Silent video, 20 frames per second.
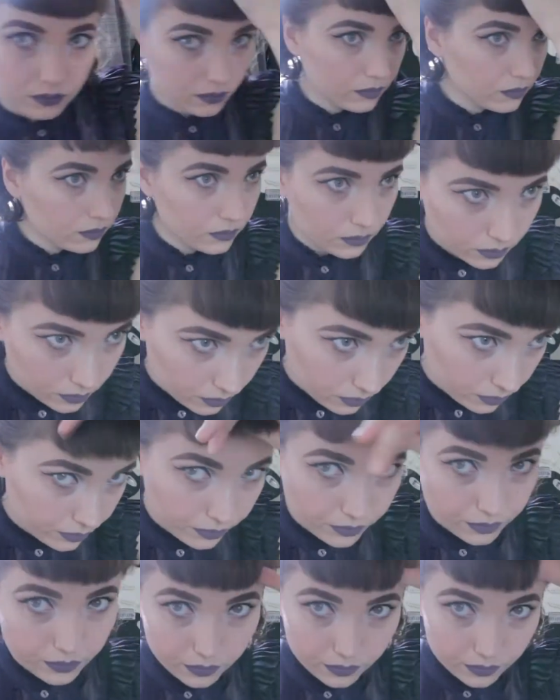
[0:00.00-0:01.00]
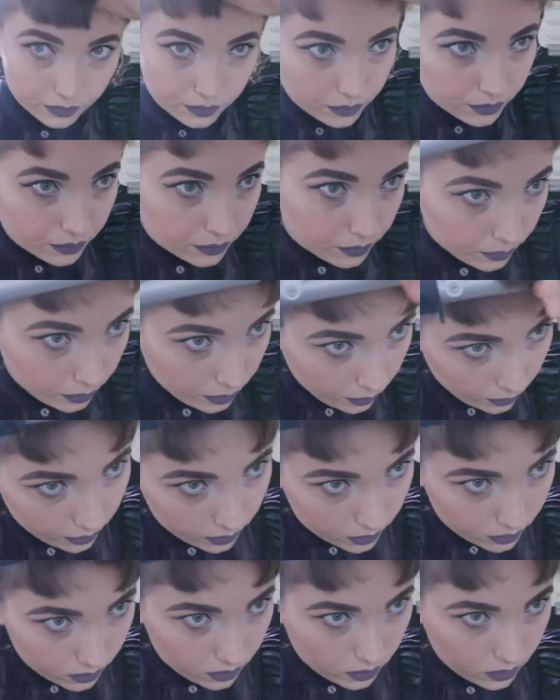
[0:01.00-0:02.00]
I like to do it in layers, just like when
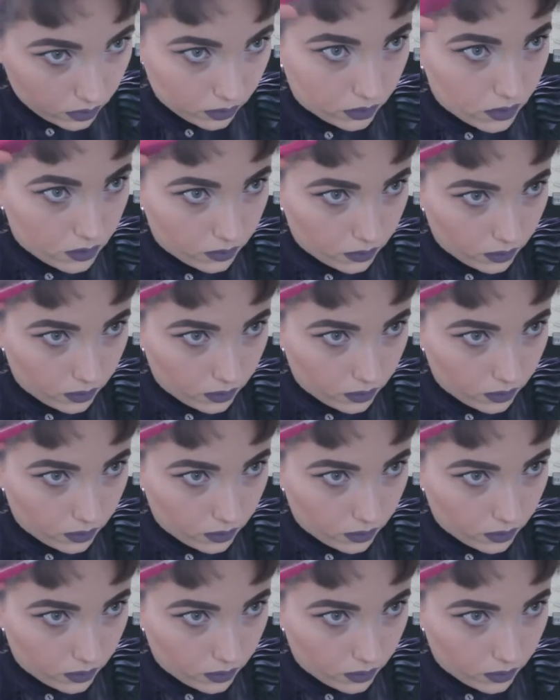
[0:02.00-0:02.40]
I cut it.